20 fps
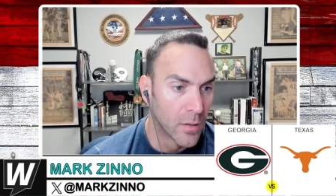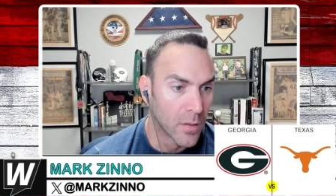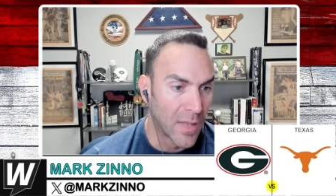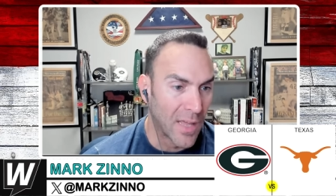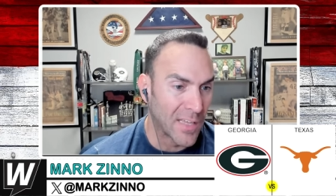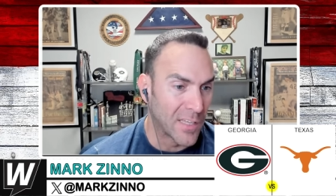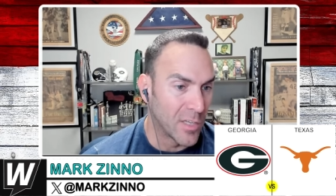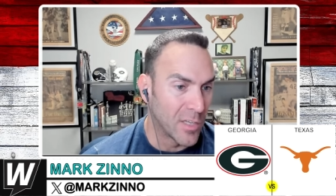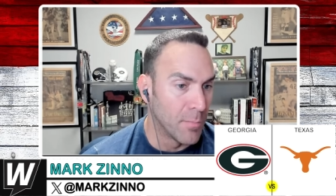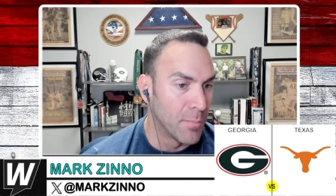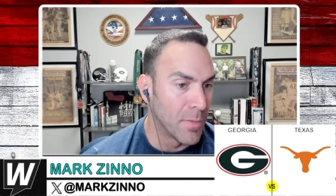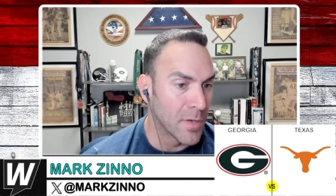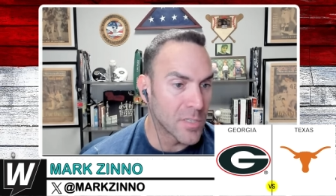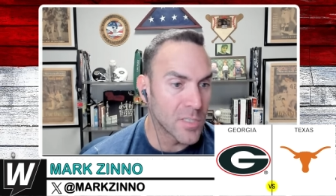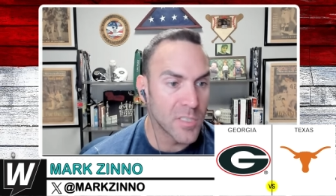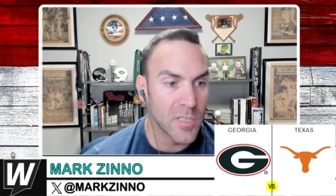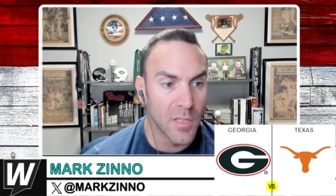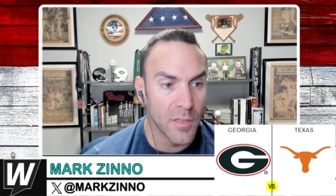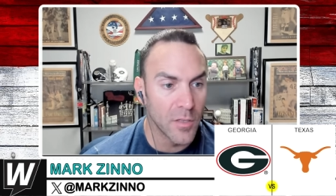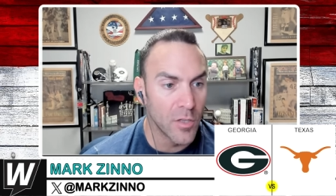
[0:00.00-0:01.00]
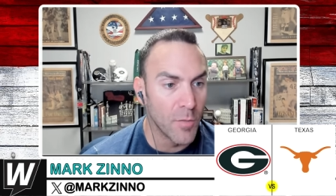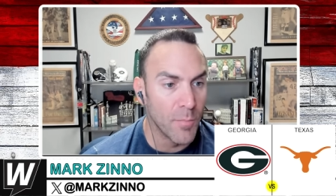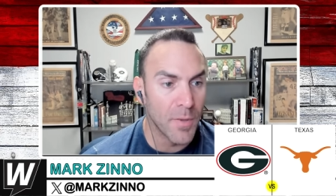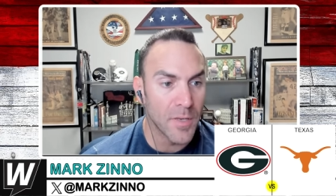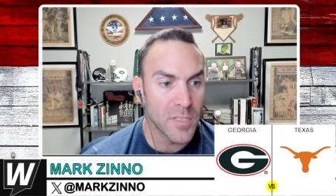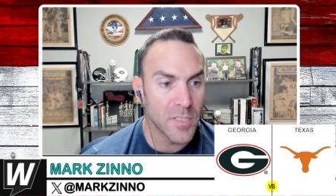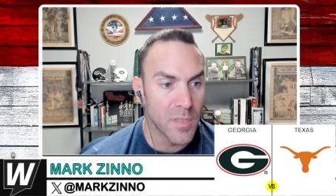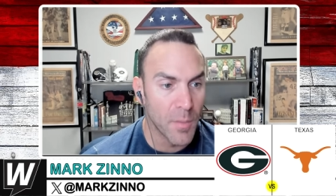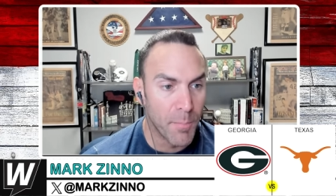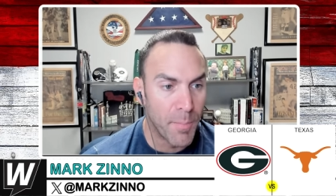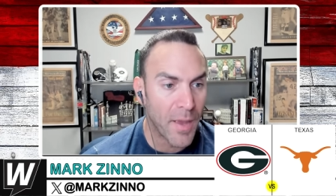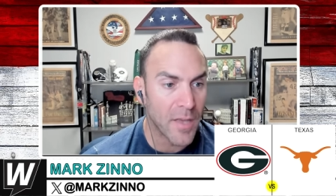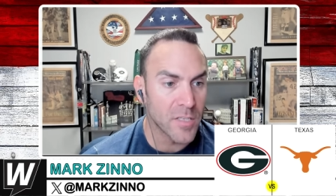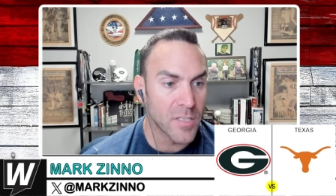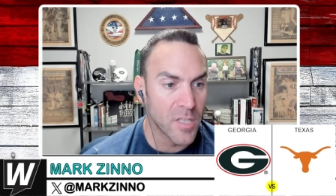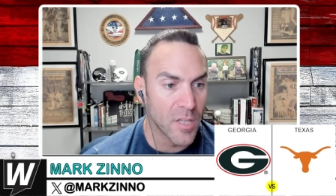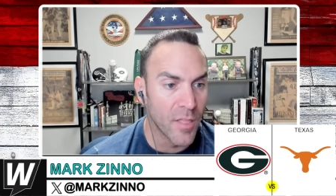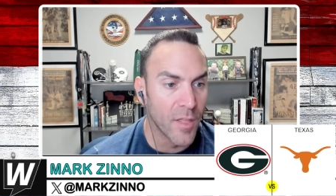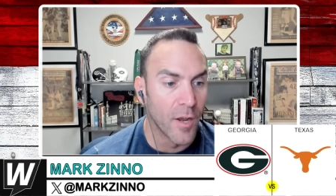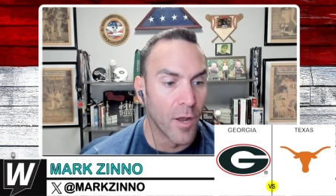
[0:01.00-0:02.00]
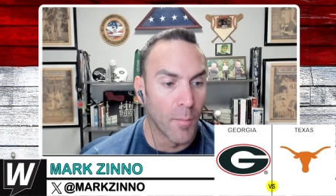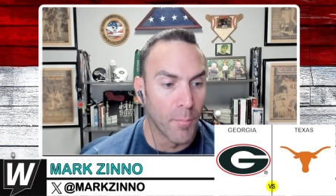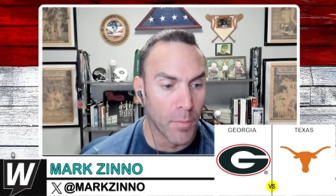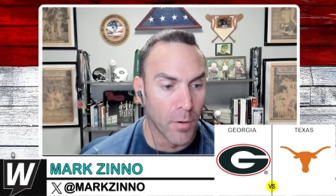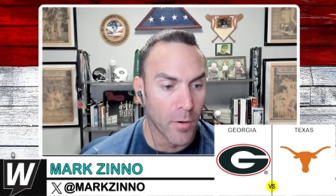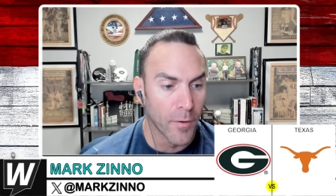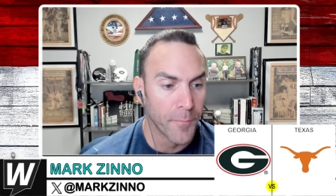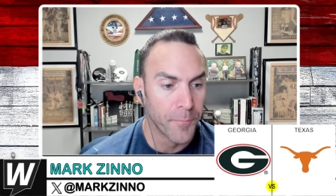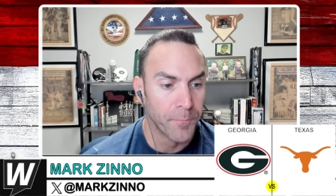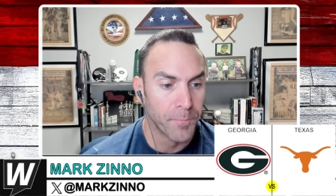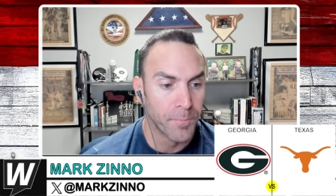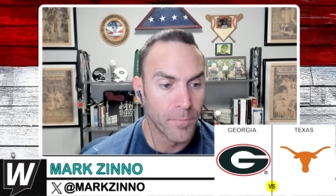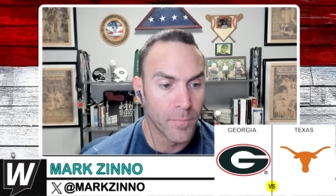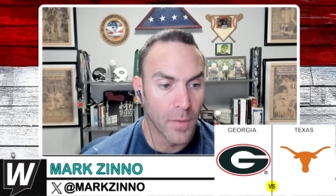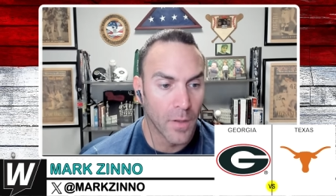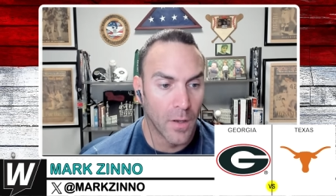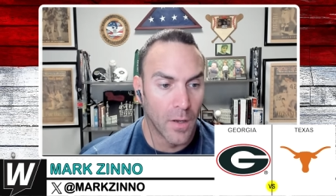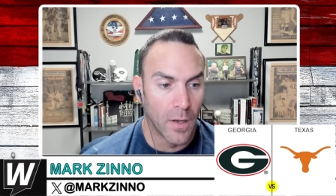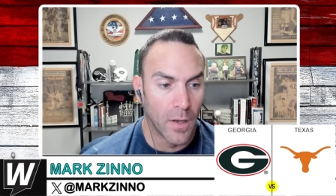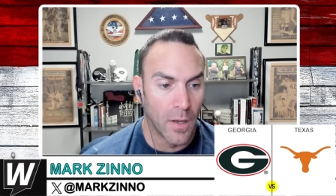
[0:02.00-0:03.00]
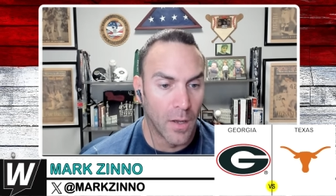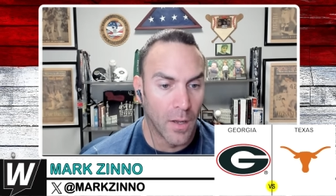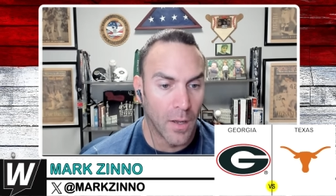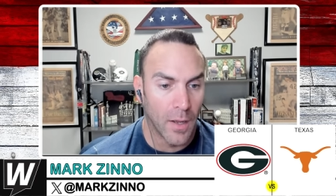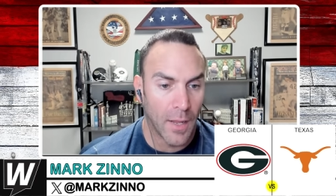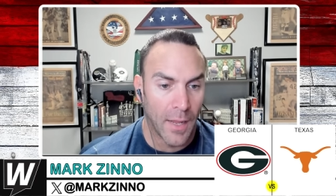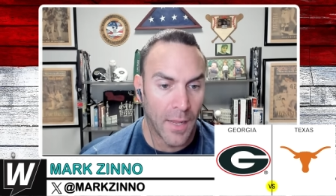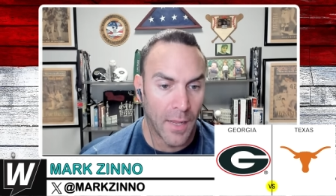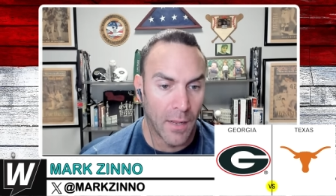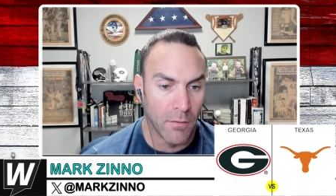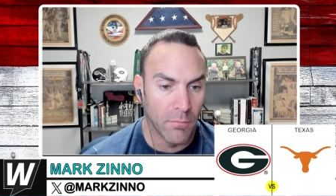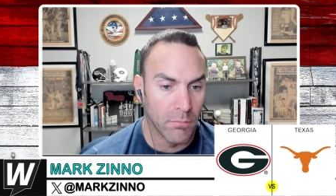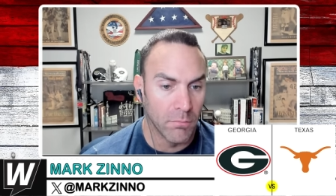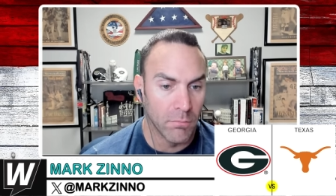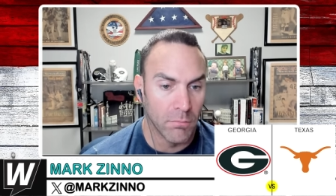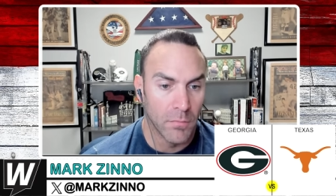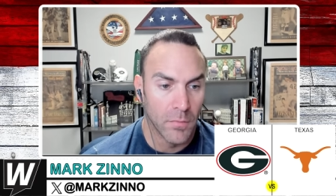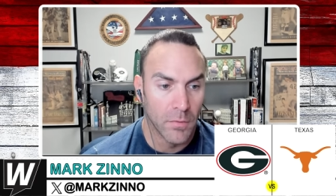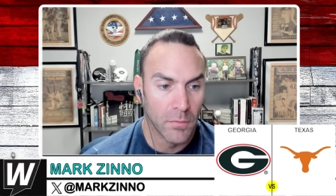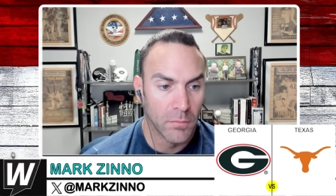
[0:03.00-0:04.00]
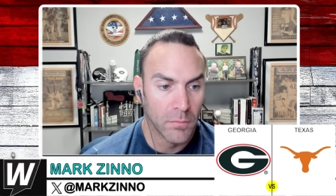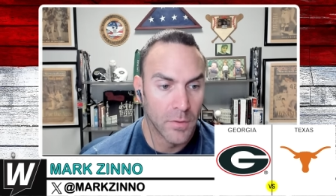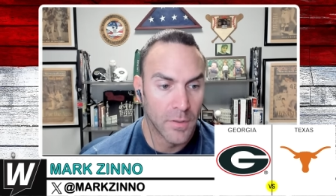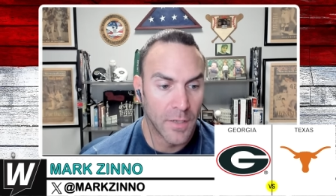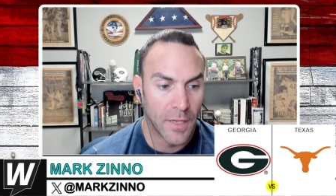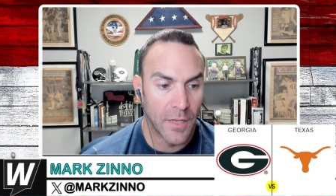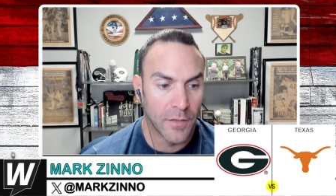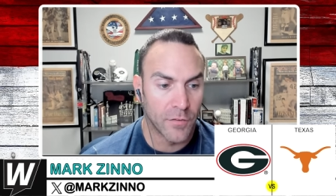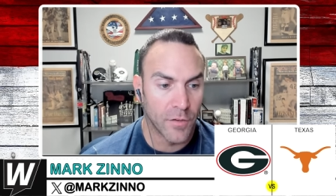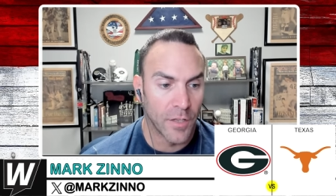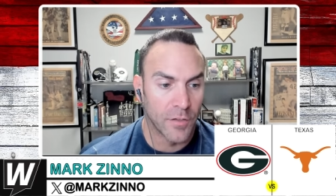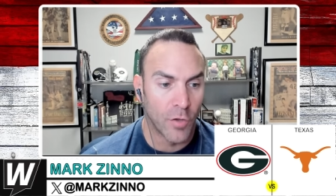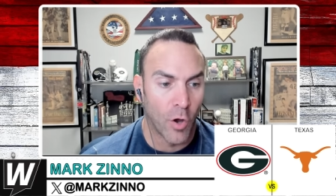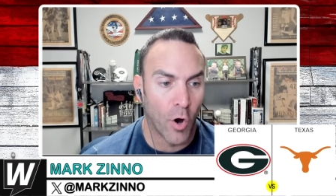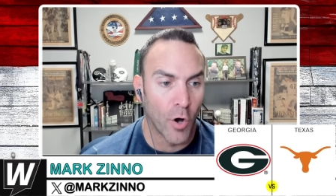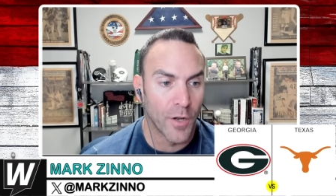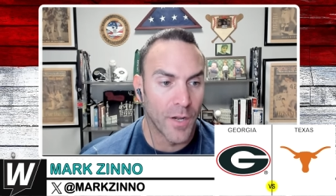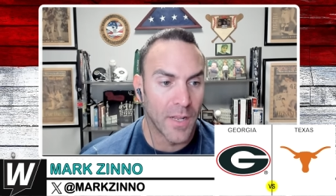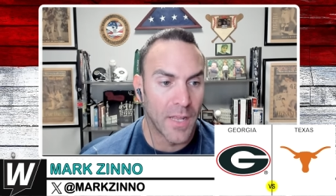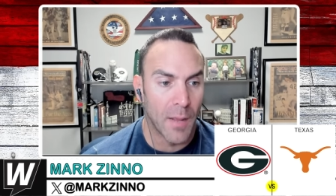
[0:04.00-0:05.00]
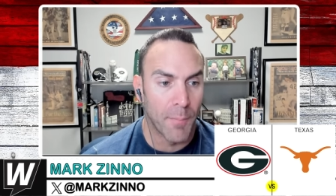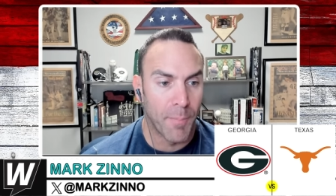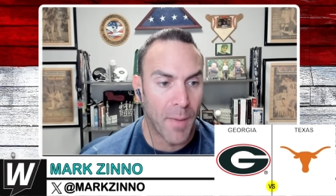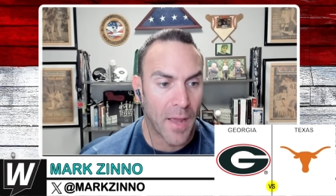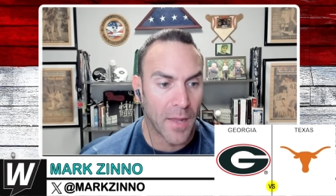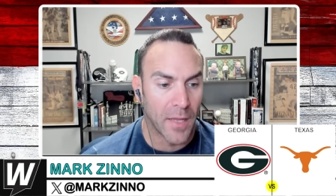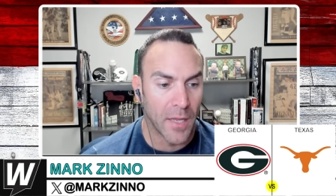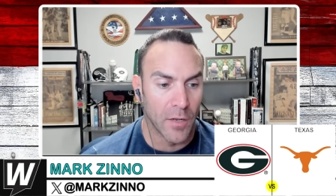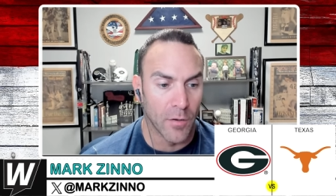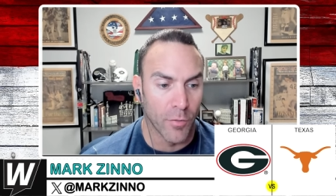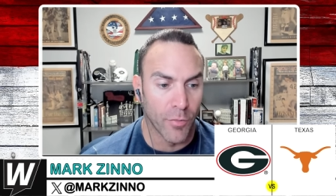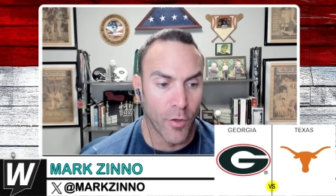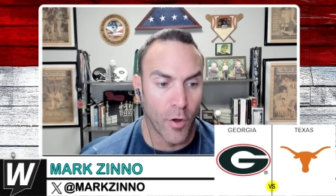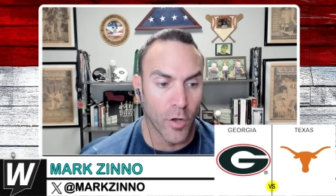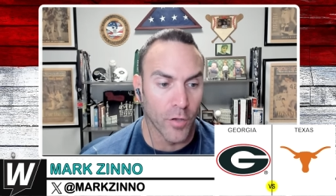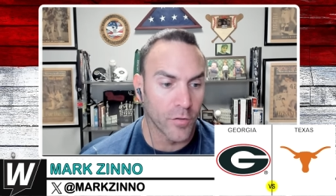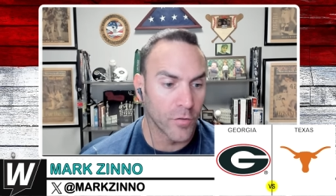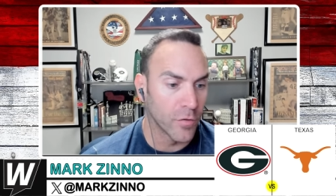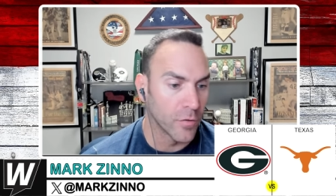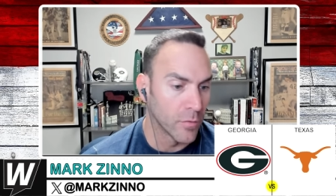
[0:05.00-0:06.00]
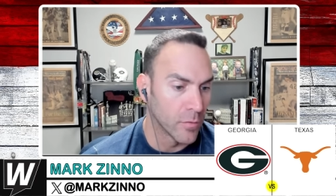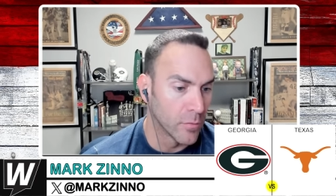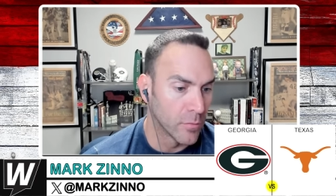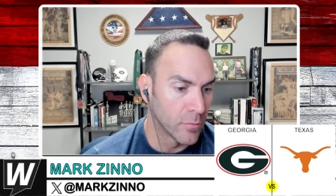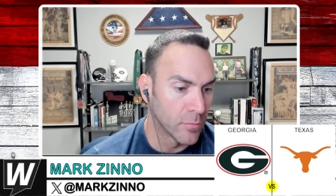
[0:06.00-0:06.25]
Like you miss the best of the number, and it's hard to get back in. Thoughts?